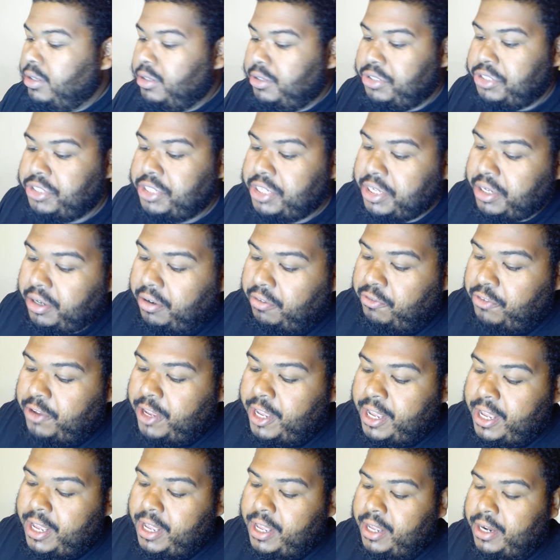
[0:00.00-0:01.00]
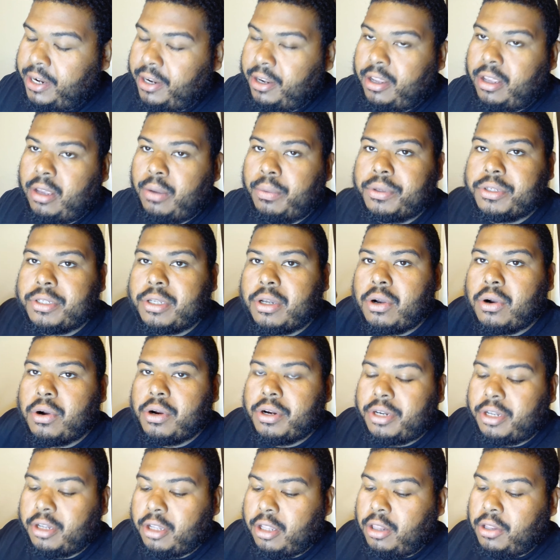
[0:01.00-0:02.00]
signified it was
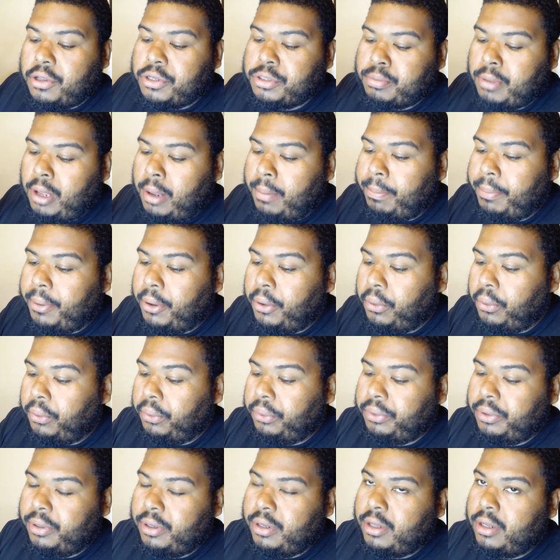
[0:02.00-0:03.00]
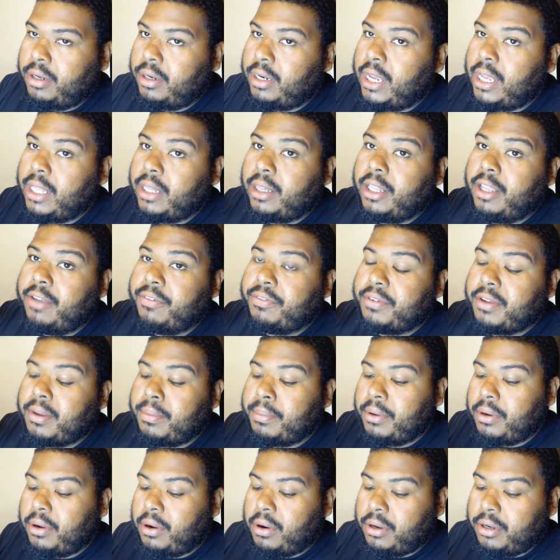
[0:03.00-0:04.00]
hard to close my bolt. Not lift
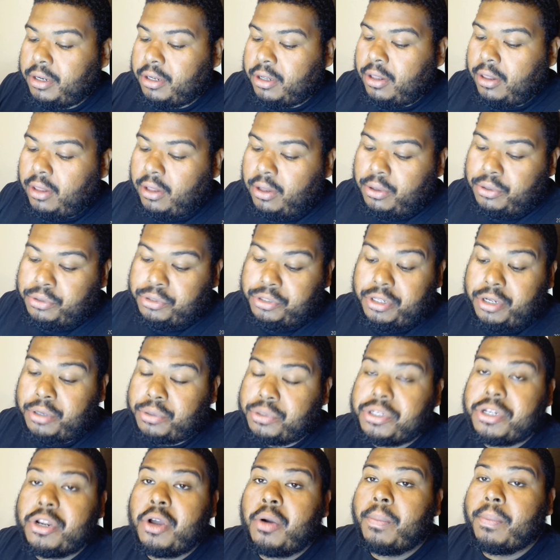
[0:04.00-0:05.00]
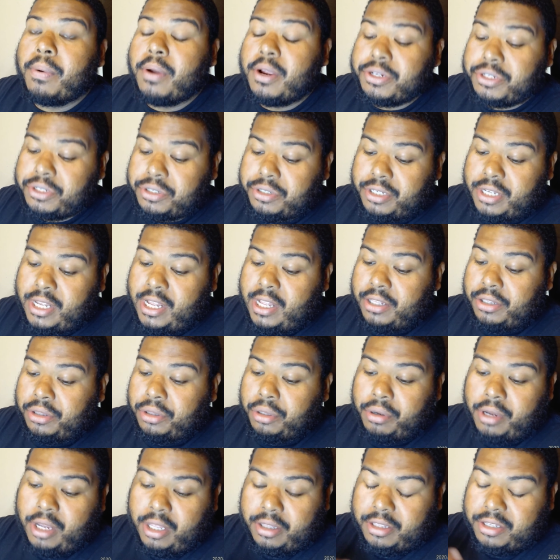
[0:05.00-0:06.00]
it, but hard to close. There was no pressure sign
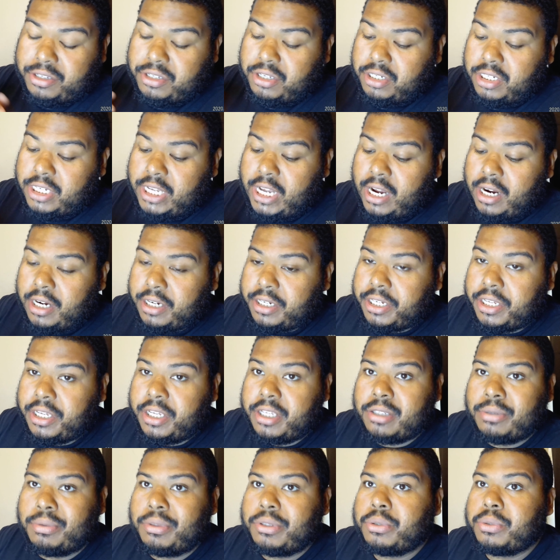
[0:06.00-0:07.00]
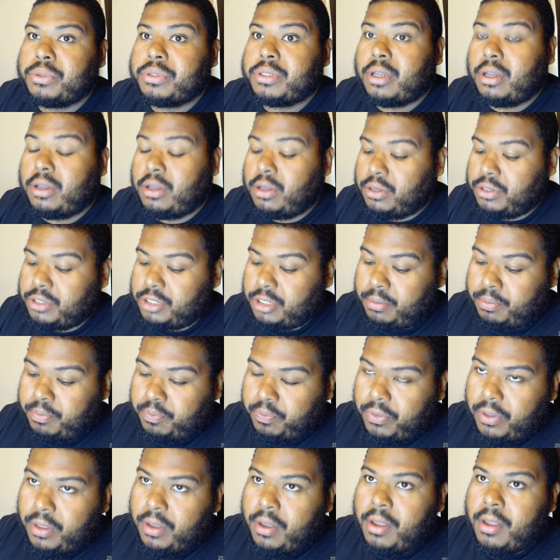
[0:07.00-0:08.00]
throughout this entire test, which was awesome.
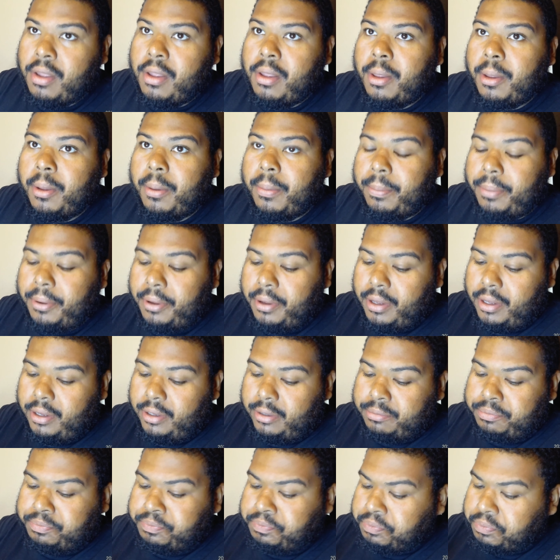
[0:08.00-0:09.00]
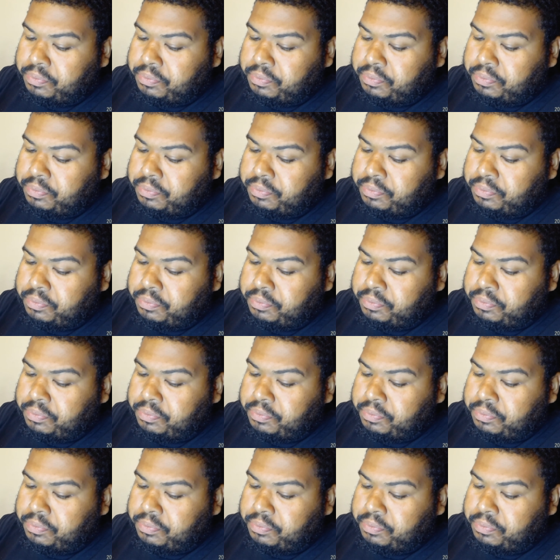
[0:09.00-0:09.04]
But